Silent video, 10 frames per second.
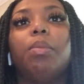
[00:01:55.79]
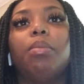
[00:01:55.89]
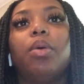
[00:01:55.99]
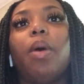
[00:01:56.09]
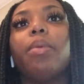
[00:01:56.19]

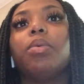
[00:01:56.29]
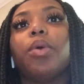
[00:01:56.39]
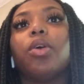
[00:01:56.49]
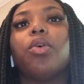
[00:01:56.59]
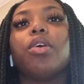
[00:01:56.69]
But while we
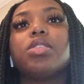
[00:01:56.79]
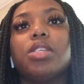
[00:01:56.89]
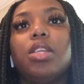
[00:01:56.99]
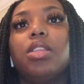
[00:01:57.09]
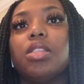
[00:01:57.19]
were
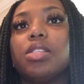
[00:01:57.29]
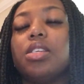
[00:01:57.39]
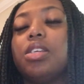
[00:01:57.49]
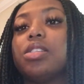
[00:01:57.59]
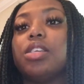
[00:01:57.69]
quarantining, the
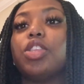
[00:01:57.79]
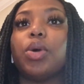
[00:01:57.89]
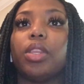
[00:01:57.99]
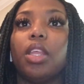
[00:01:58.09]
CDC thought